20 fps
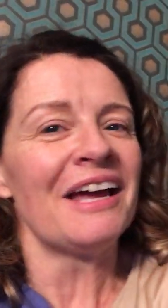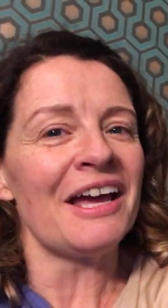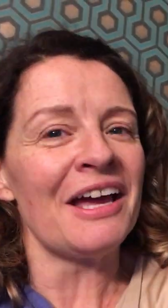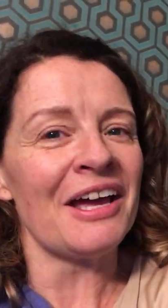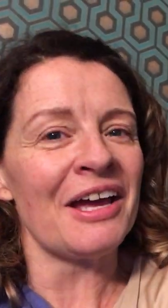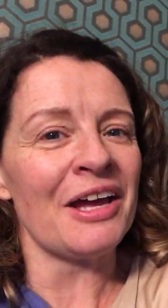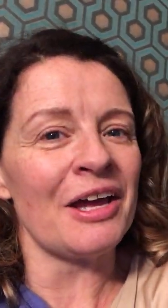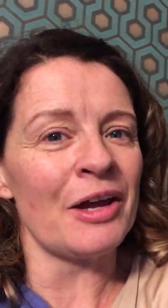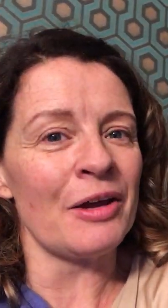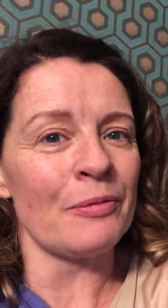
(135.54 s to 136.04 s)

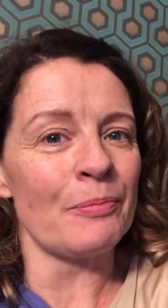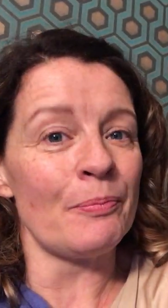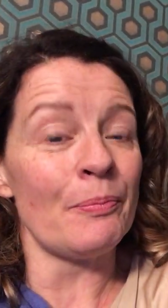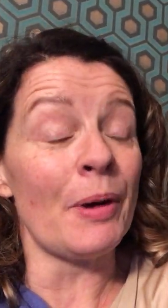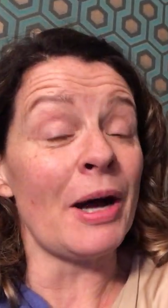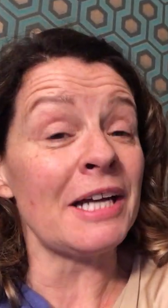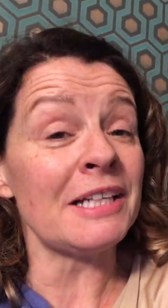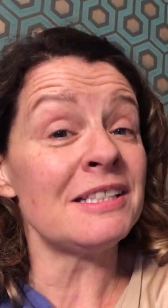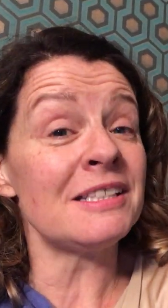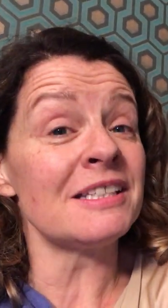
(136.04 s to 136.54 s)
uh,
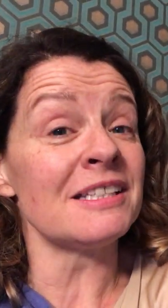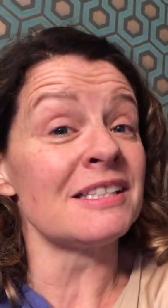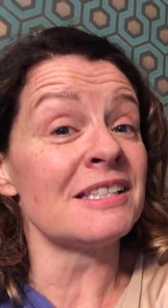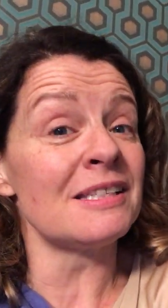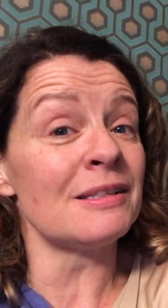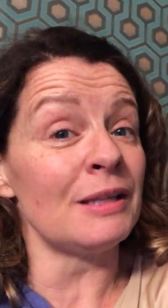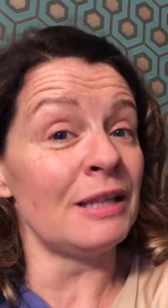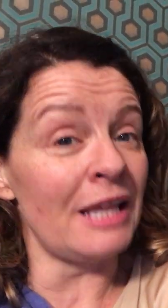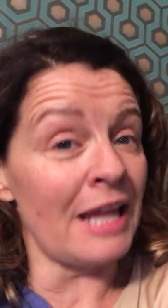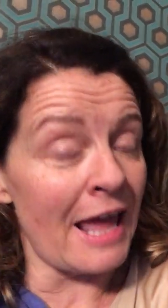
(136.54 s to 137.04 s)
buy to
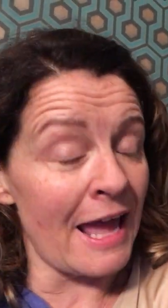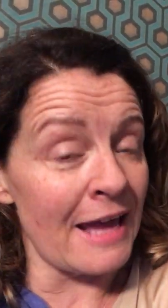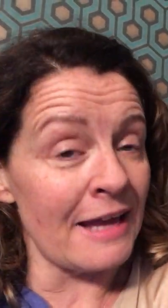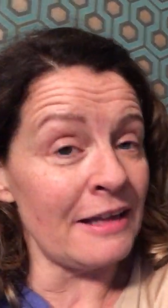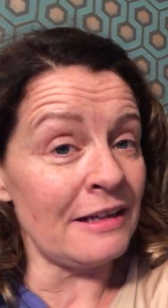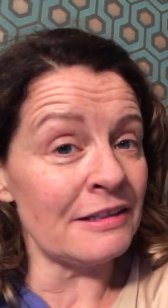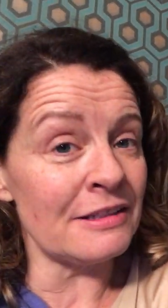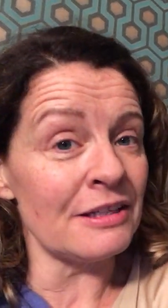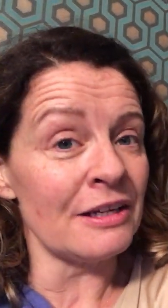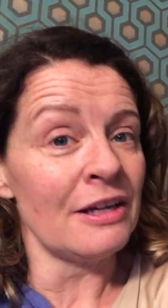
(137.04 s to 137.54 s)

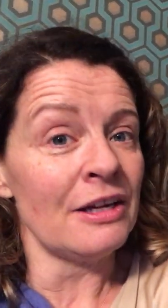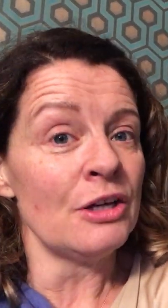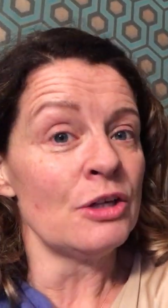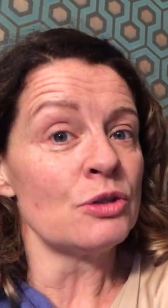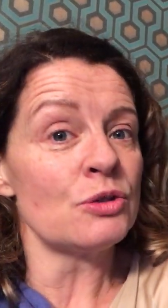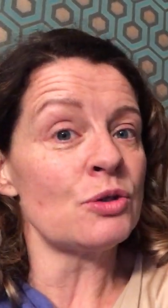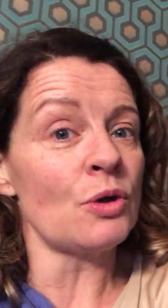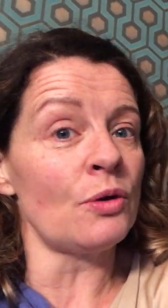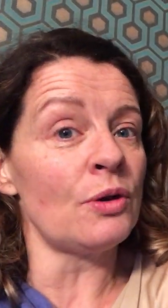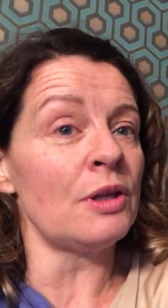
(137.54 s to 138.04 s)
let,
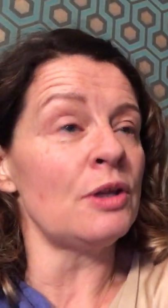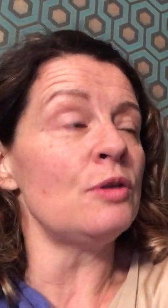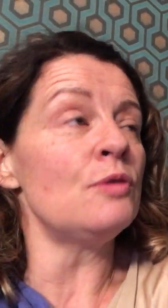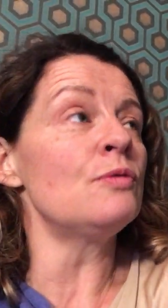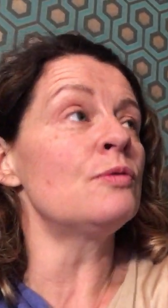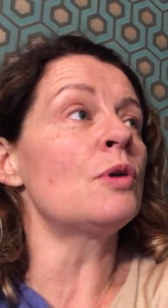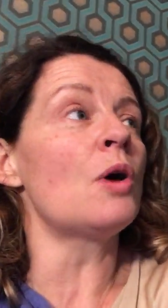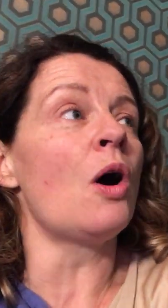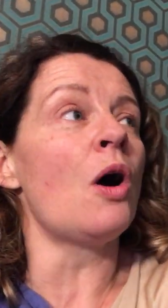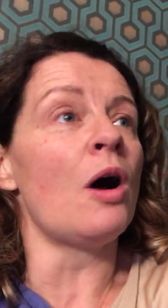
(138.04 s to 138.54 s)
so that
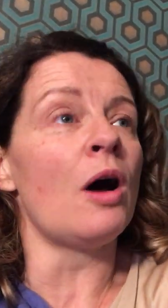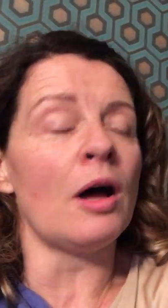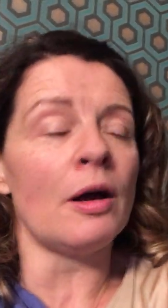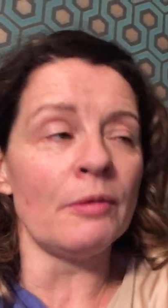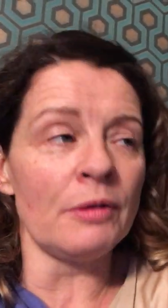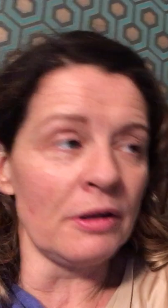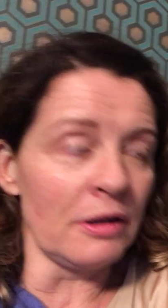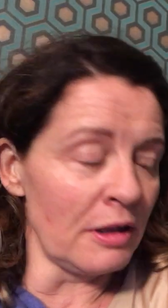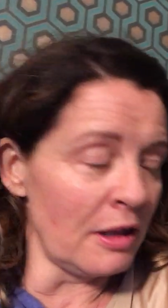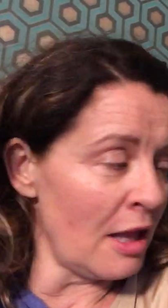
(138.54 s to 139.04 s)
you've got a
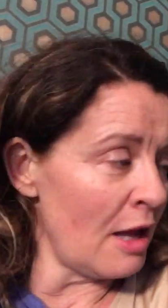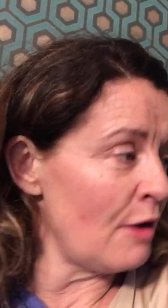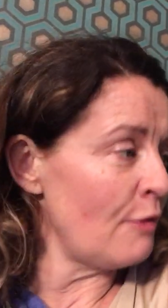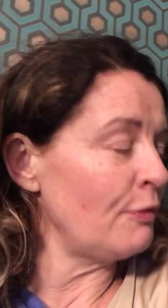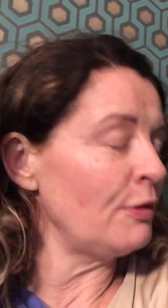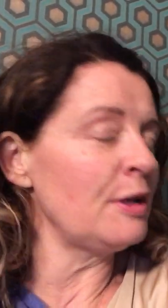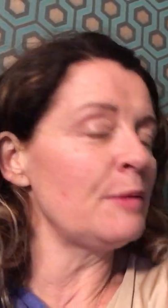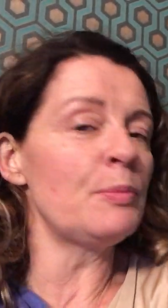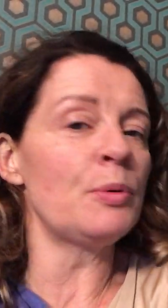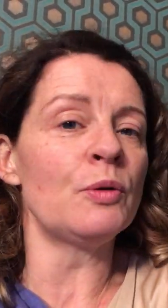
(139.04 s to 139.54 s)

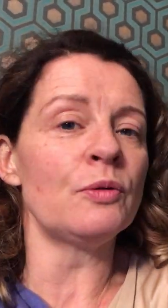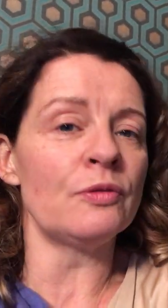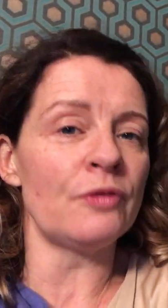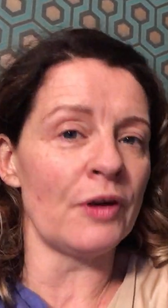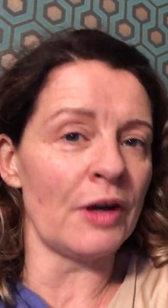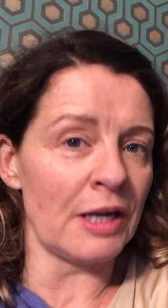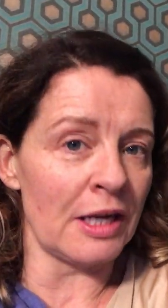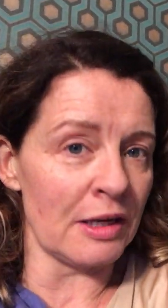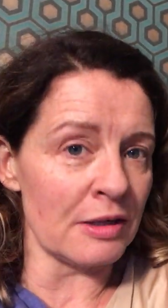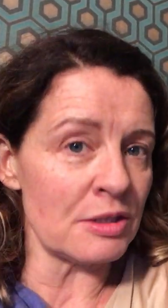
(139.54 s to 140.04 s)
lovely
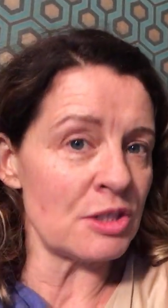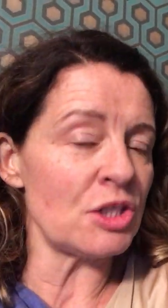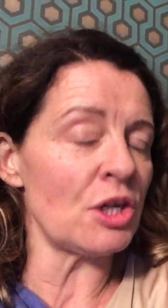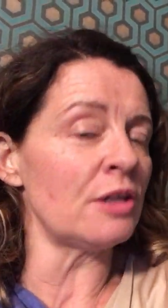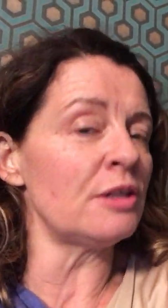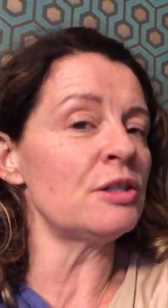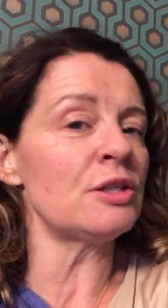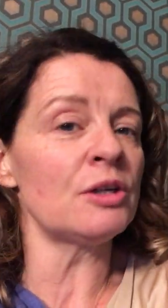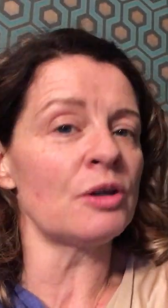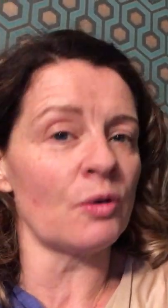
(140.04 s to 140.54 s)
portfolio
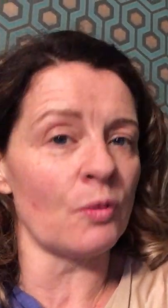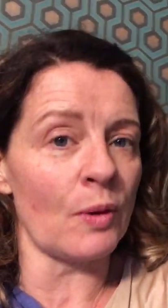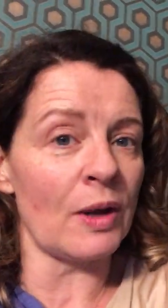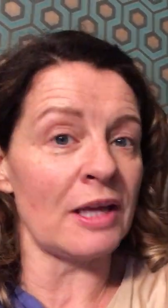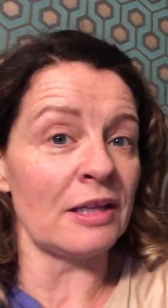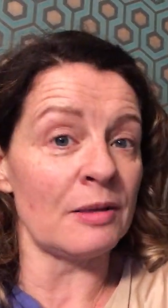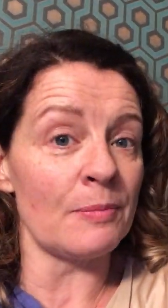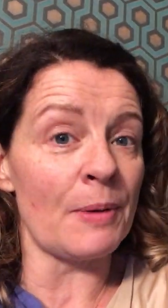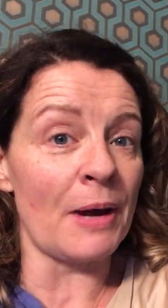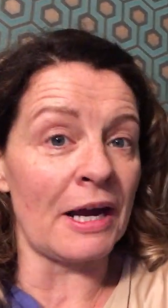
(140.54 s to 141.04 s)
chundering away
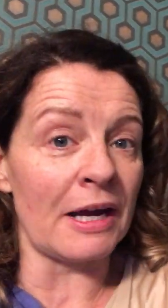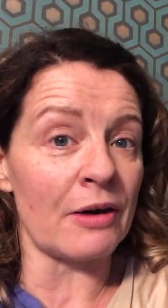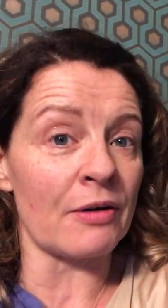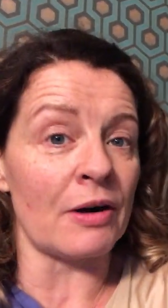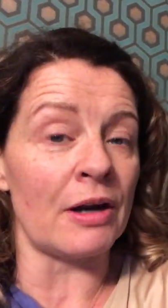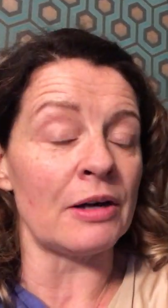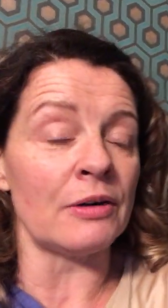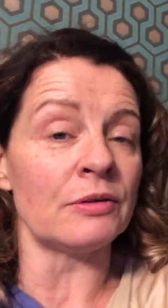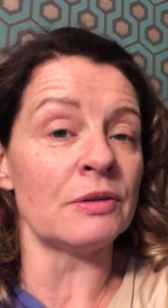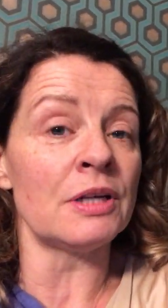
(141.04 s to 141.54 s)
in the
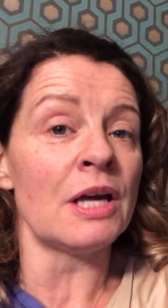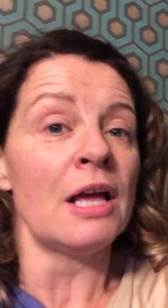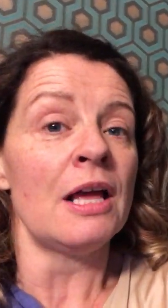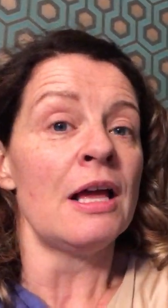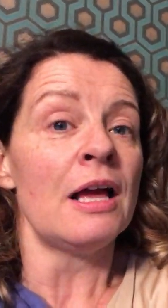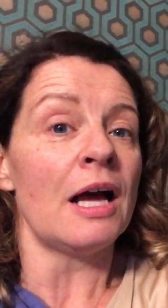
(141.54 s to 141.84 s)
background.